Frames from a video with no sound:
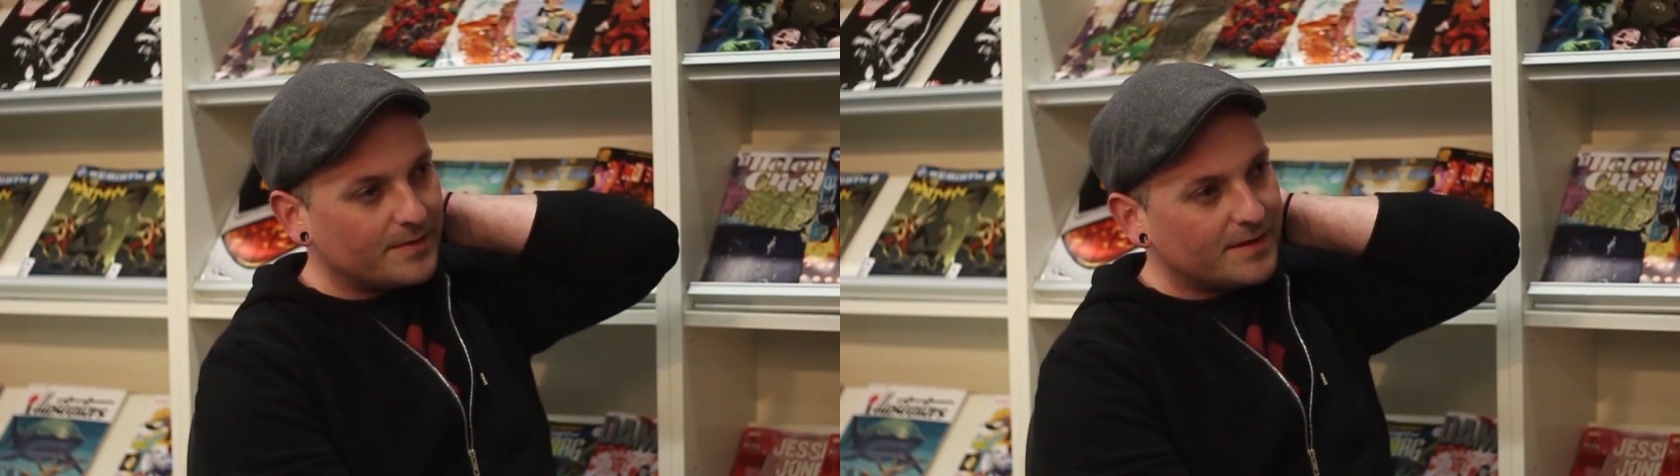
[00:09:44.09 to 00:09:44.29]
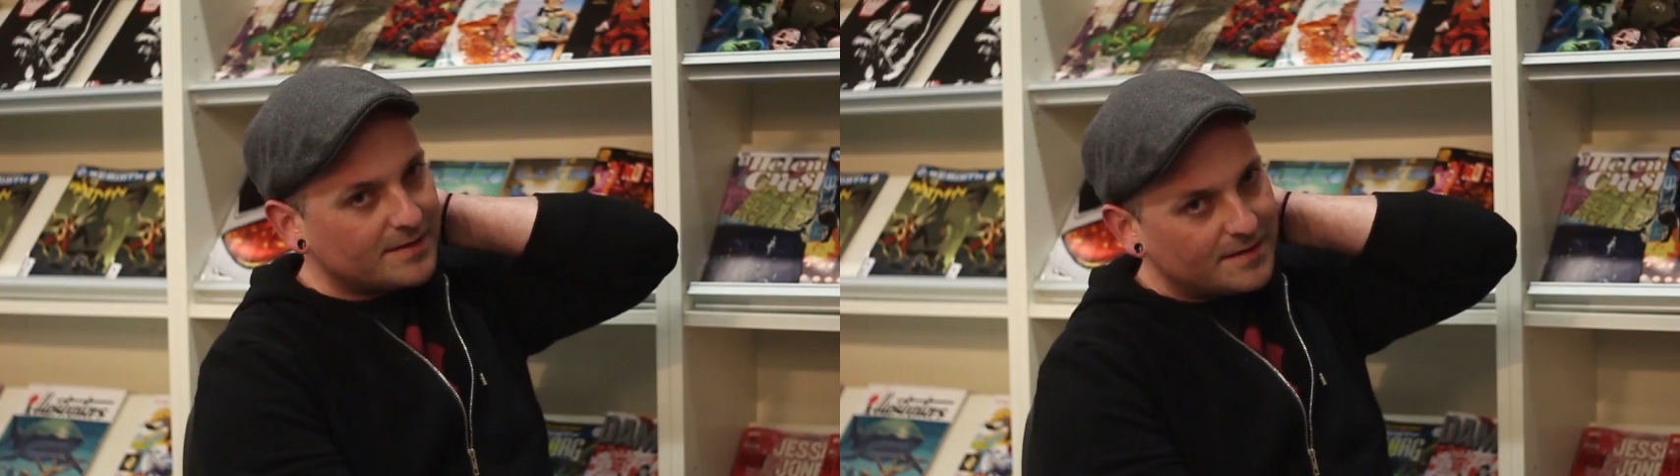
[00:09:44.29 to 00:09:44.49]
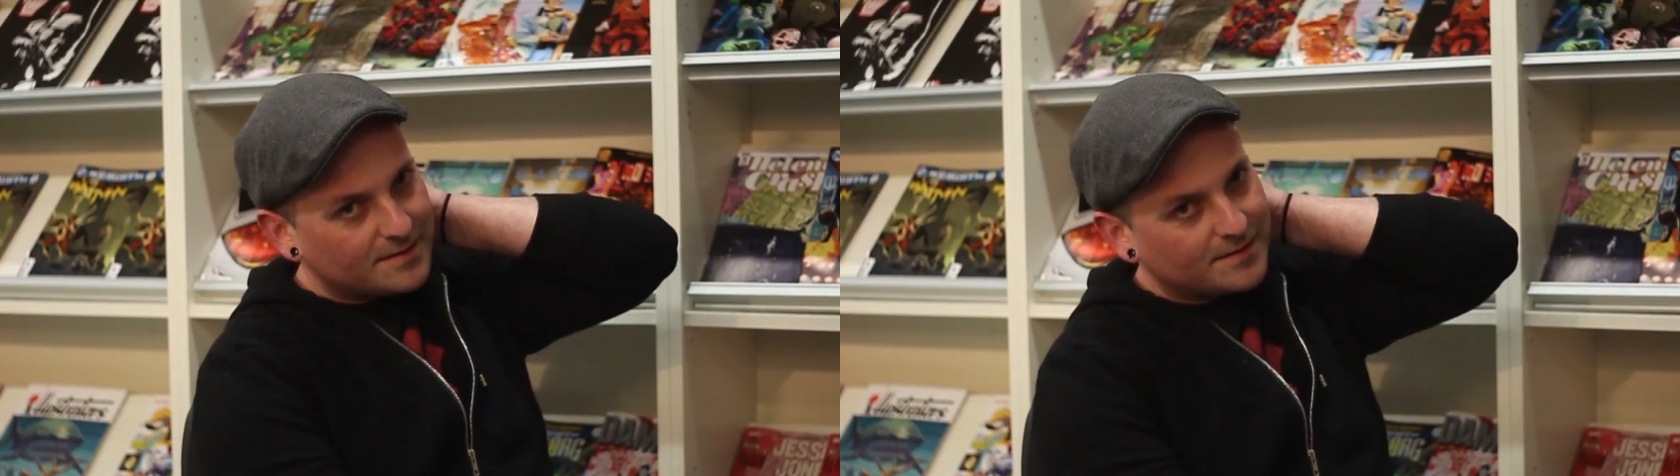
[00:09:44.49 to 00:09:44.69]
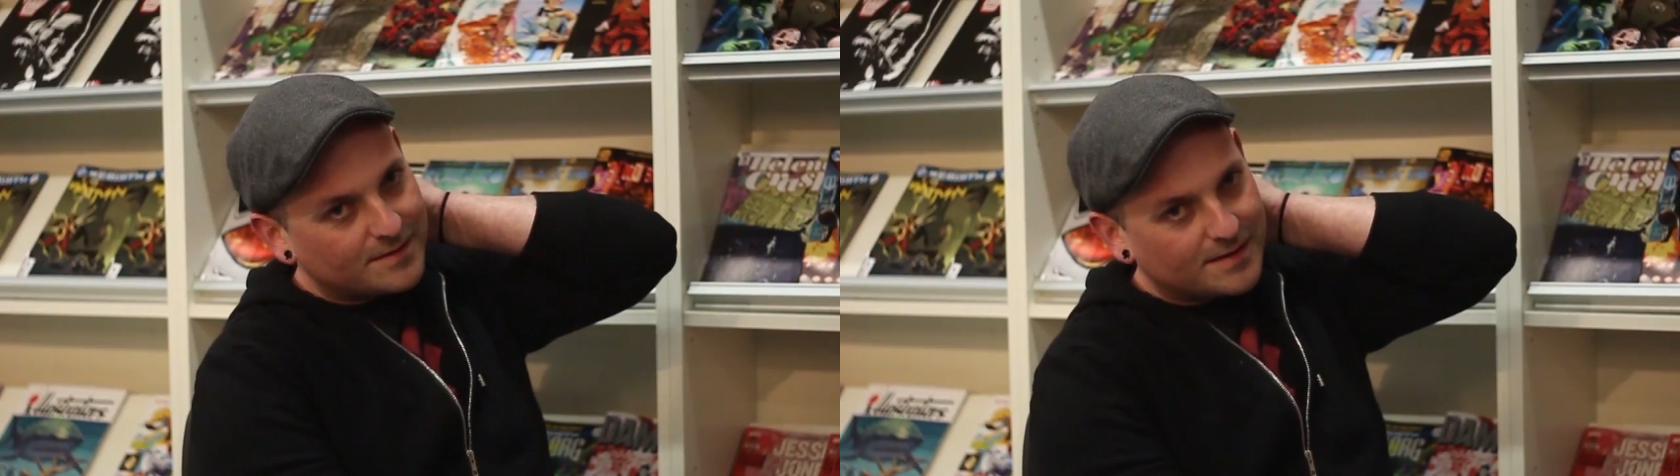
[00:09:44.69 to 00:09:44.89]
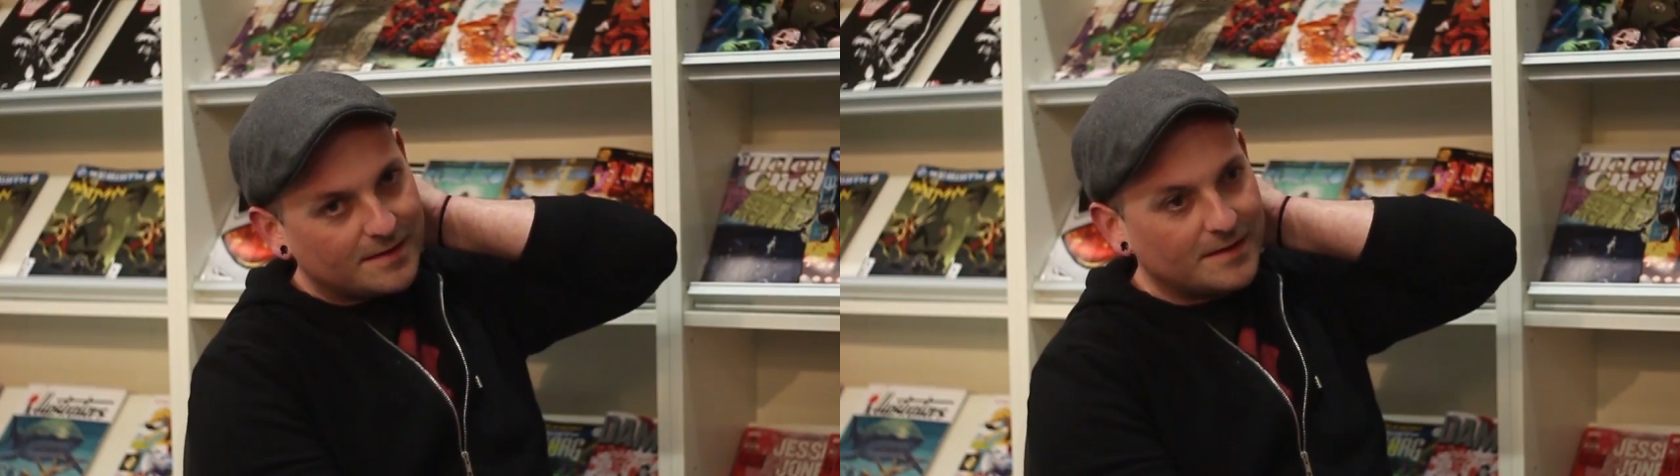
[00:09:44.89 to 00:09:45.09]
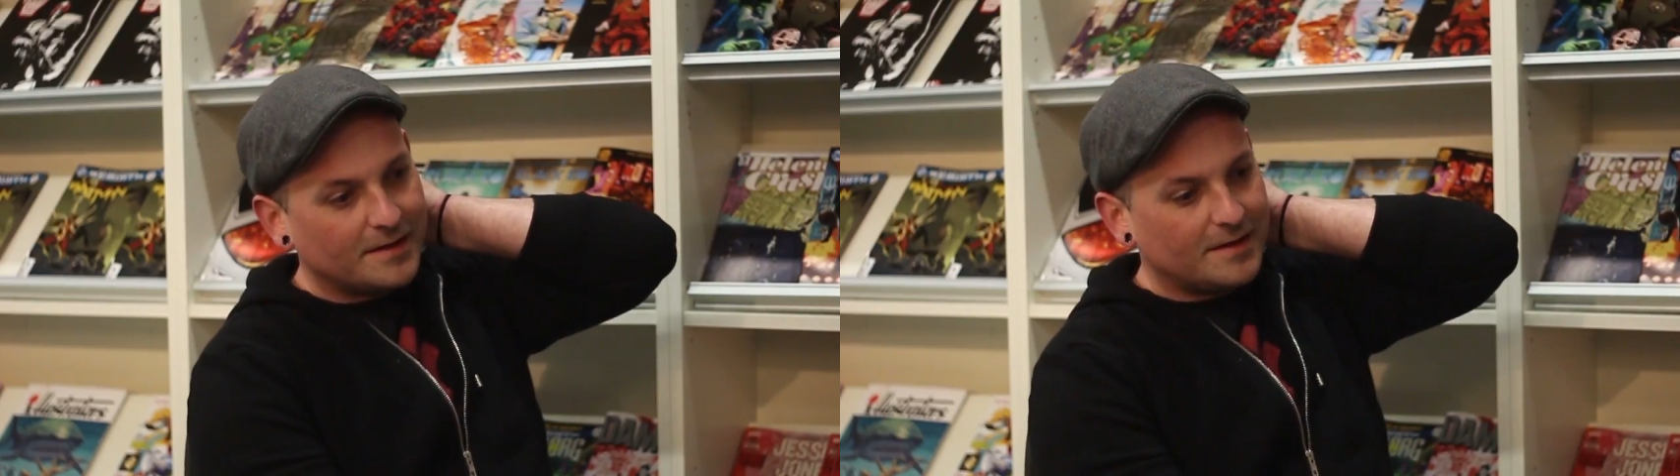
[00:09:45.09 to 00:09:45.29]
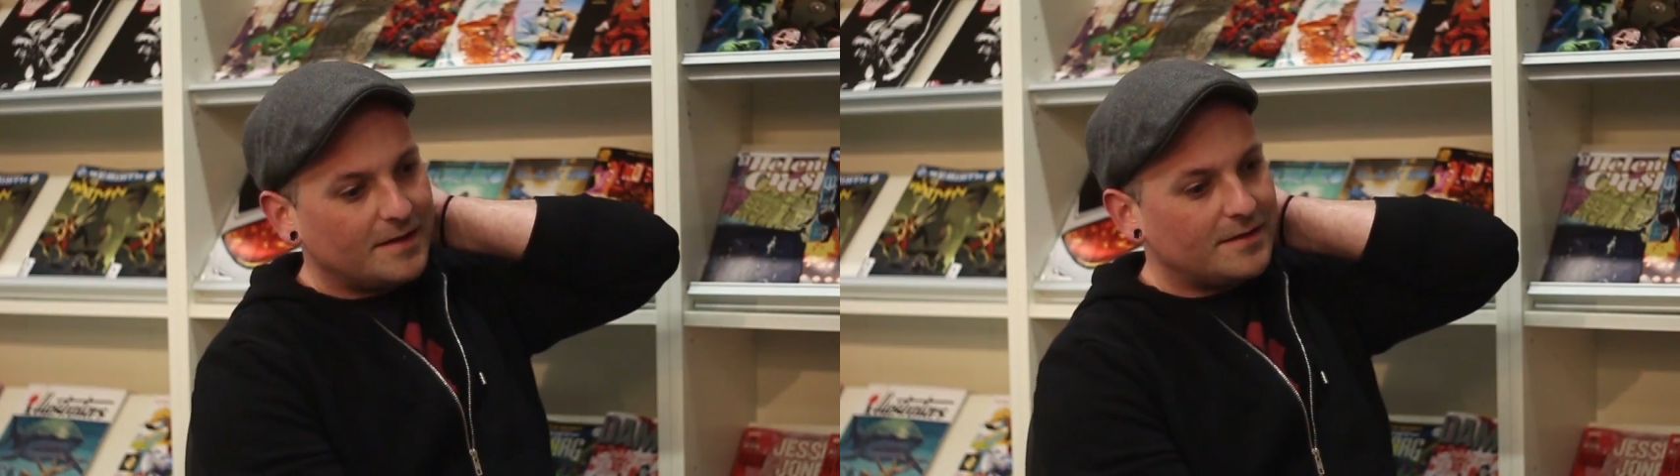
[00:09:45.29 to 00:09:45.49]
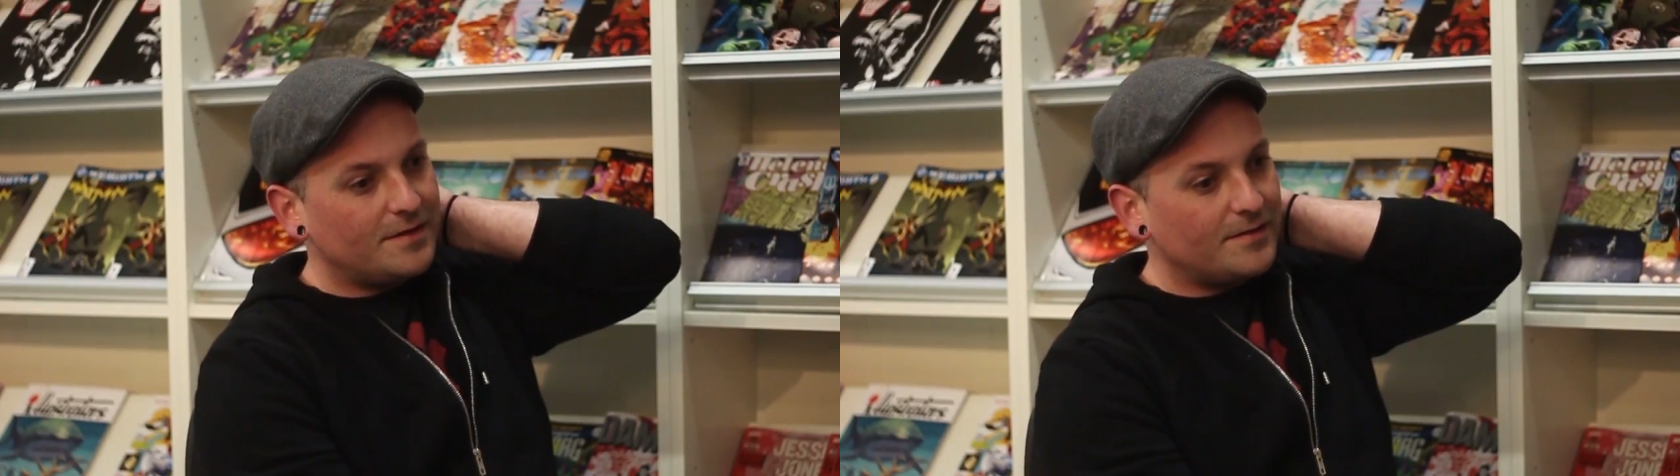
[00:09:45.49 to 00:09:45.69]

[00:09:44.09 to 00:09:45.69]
But it's also good to do